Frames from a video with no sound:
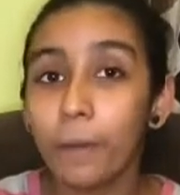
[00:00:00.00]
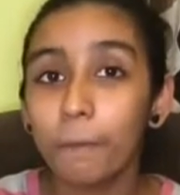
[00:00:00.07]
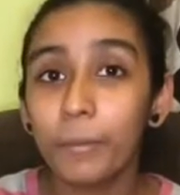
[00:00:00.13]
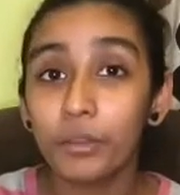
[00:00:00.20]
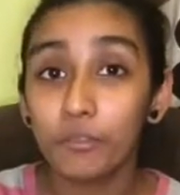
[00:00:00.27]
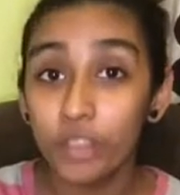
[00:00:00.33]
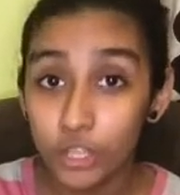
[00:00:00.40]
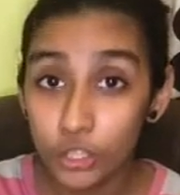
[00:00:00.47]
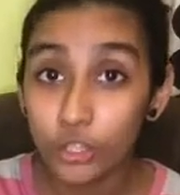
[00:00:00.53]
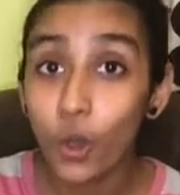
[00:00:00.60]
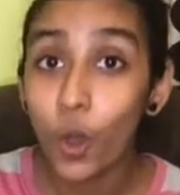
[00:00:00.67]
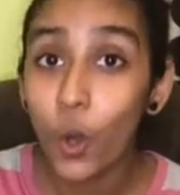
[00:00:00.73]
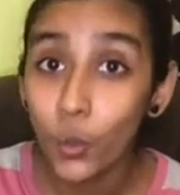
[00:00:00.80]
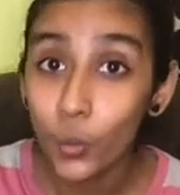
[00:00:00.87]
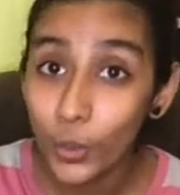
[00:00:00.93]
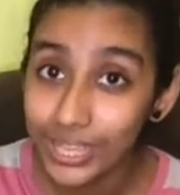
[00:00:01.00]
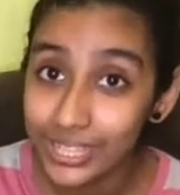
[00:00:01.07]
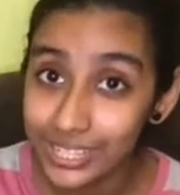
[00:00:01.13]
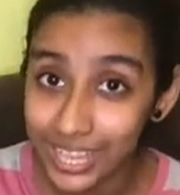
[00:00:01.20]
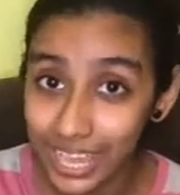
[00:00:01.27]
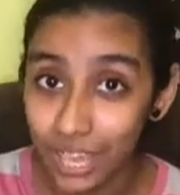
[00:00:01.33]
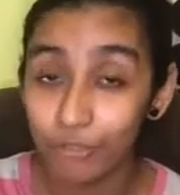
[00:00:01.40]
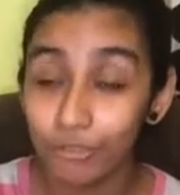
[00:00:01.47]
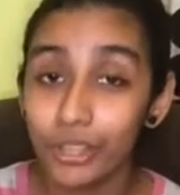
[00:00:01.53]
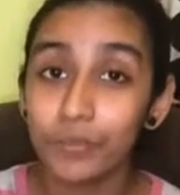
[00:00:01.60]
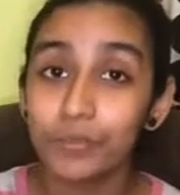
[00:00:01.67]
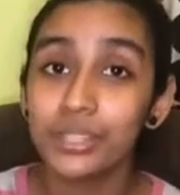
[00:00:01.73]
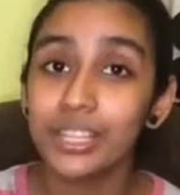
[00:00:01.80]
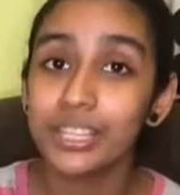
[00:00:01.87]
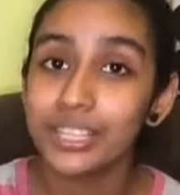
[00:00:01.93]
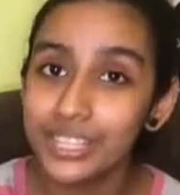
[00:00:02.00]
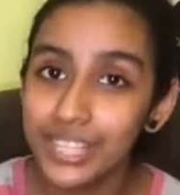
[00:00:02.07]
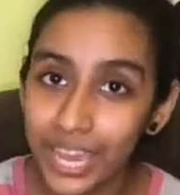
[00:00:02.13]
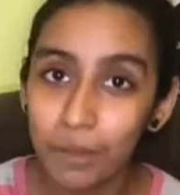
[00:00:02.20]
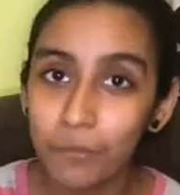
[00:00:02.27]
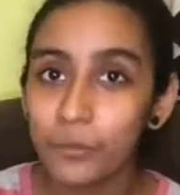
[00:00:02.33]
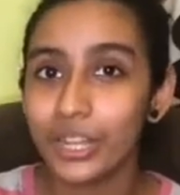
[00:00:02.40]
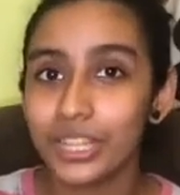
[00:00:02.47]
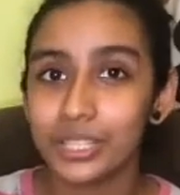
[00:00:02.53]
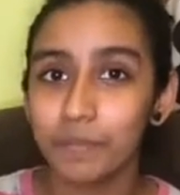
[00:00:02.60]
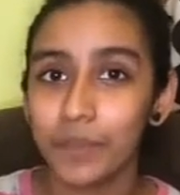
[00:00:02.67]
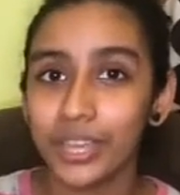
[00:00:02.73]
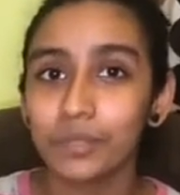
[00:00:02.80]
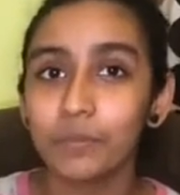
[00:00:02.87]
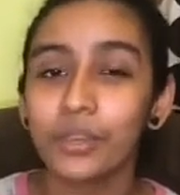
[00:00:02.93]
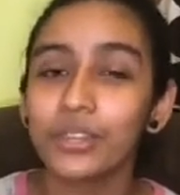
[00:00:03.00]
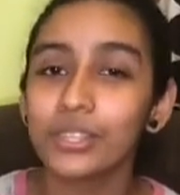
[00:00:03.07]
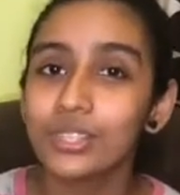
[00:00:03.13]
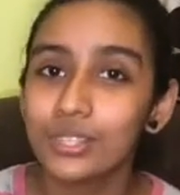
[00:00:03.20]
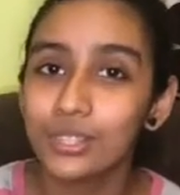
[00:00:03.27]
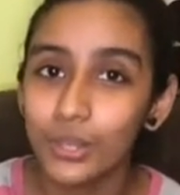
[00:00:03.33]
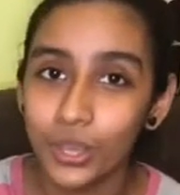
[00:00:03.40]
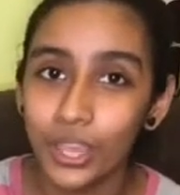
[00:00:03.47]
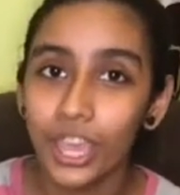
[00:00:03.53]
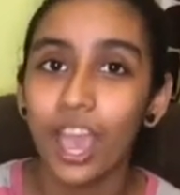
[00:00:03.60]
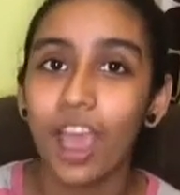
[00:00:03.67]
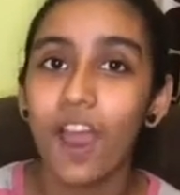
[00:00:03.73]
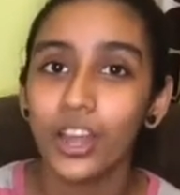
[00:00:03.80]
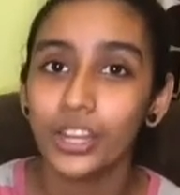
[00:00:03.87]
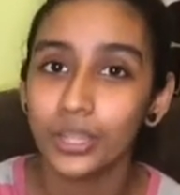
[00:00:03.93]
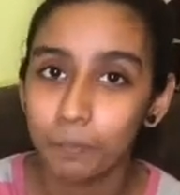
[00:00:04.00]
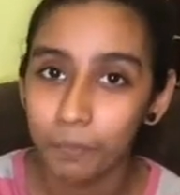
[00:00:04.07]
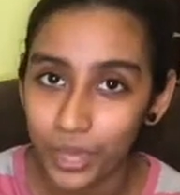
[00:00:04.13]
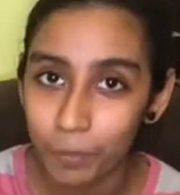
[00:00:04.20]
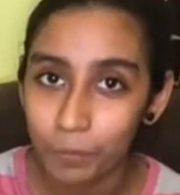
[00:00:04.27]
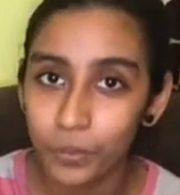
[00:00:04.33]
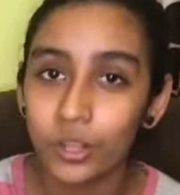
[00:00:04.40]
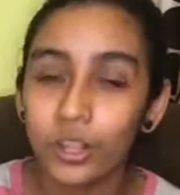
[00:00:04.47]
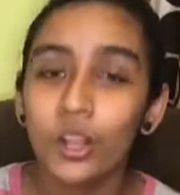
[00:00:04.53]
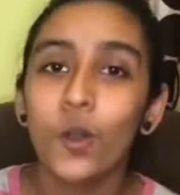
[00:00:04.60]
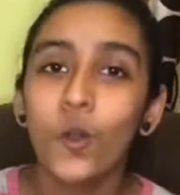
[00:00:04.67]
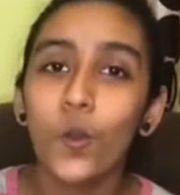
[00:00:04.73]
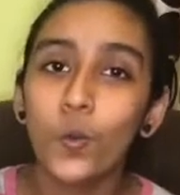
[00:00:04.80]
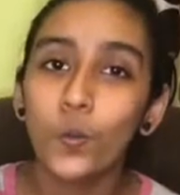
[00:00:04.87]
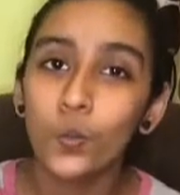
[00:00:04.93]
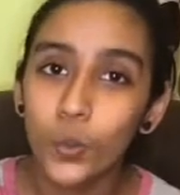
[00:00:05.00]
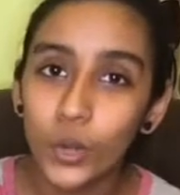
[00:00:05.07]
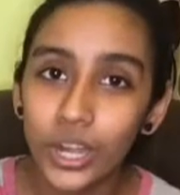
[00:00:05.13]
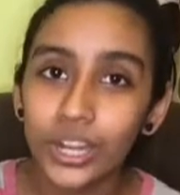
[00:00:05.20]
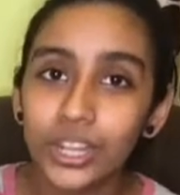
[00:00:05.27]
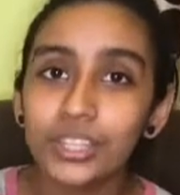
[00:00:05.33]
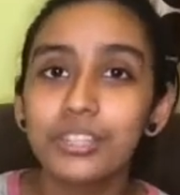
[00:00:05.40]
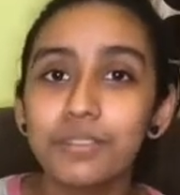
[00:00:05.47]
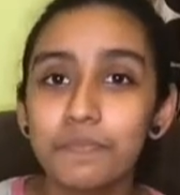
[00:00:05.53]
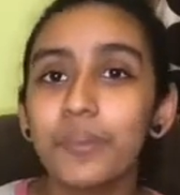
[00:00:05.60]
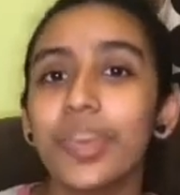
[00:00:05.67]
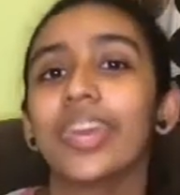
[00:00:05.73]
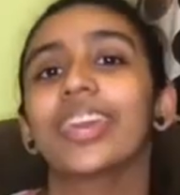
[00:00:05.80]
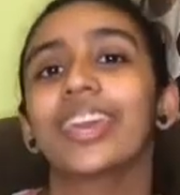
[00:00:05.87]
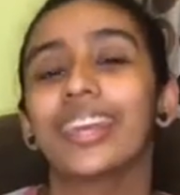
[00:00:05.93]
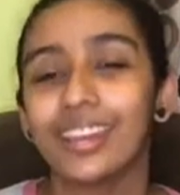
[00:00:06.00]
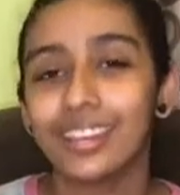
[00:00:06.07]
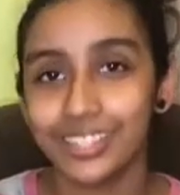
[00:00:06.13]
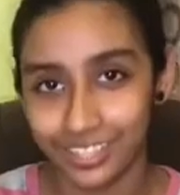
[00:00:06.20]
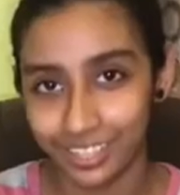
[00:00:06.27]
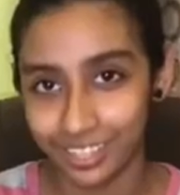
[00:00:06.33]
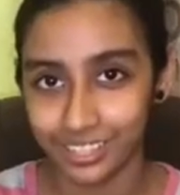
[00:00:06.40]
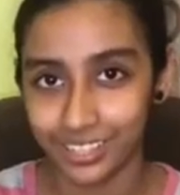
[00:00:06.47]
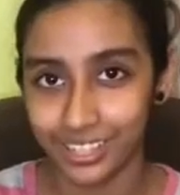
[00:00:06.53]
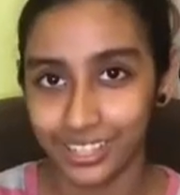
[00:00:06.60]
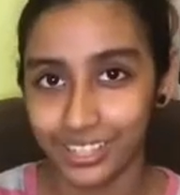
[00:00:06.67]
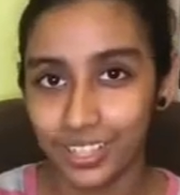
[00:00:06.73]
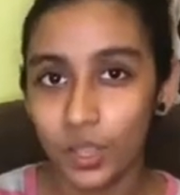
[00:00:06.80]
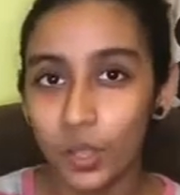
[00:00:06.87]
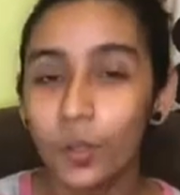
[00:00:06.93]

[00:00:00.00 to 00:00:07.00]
But we should always give them the same respect because they are the people who work to make it a success.